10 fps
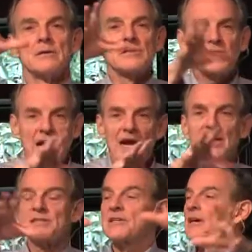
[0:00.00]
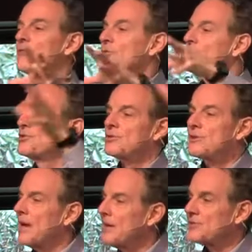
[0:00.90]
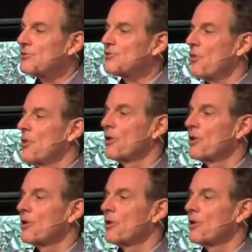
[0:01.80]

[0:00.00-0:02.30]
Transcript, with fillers: science and evolution answers all